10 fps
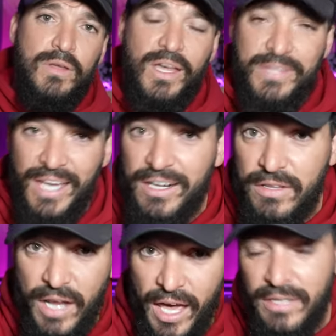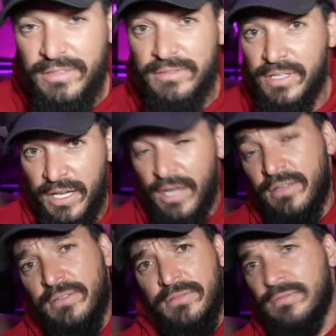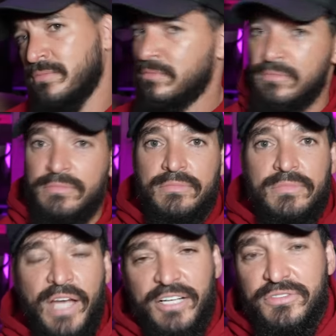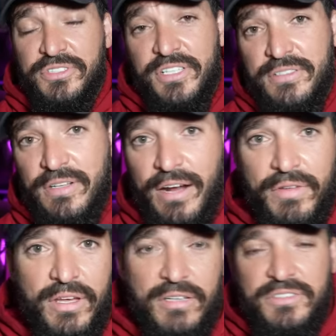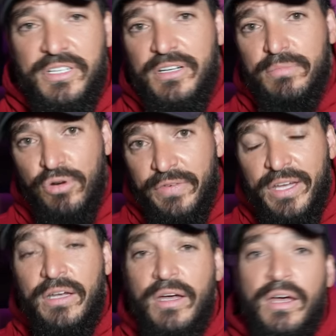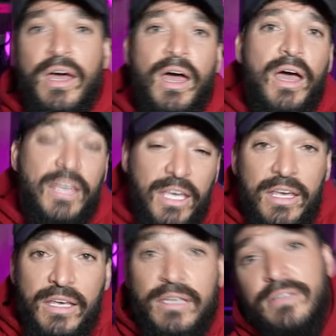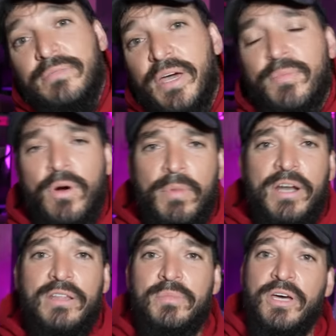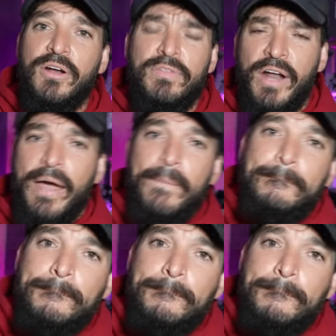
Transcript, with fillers: At the end of the day, and again, tax receipts and everything else needed to prove it, he made more money than me on Overnight.